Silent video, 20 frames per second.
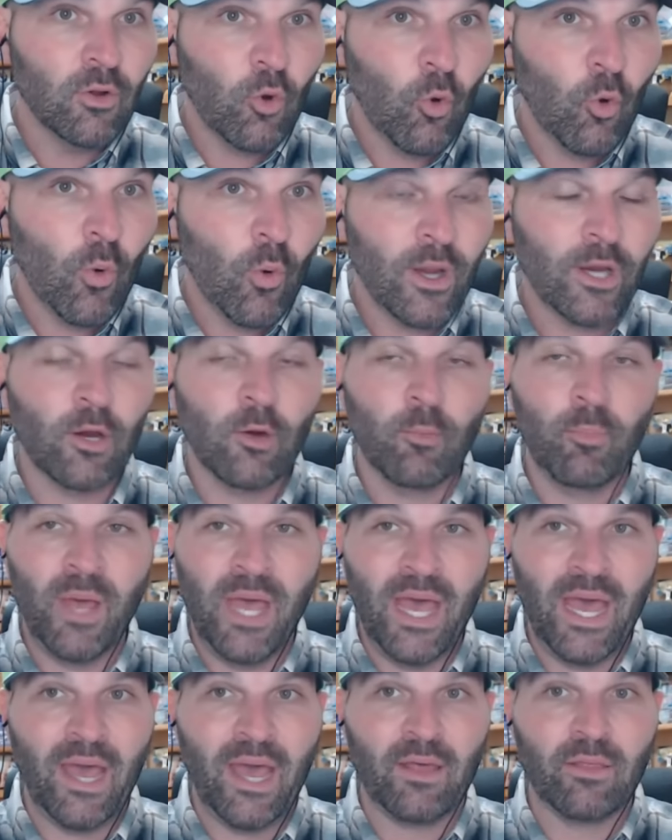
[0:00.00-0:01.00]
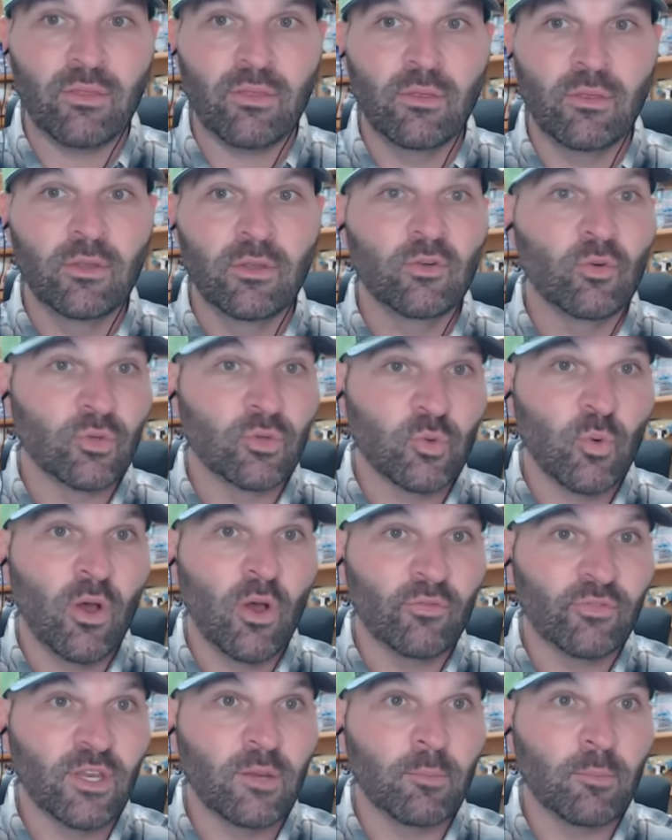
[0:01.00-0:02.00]
quicker path to a
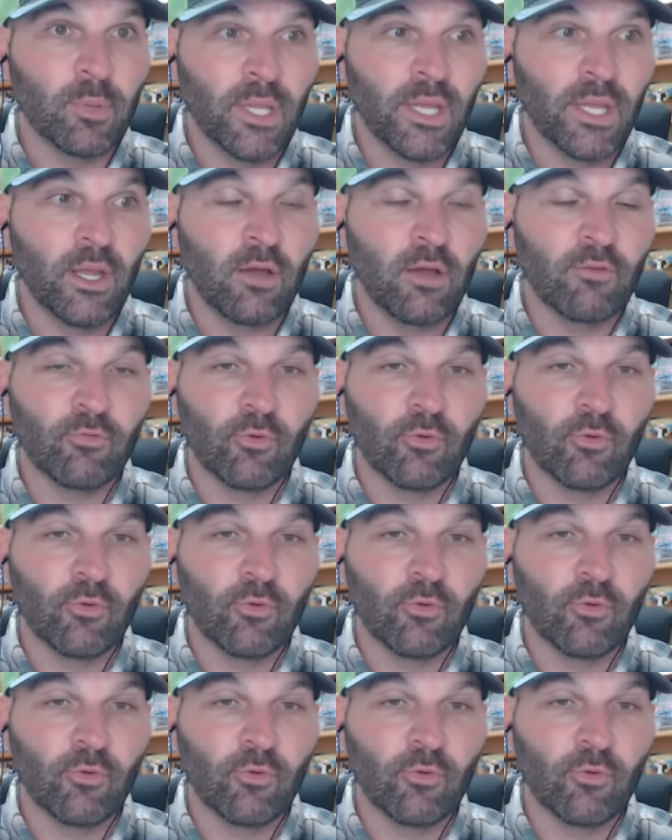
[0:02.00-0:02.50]
12-team playoff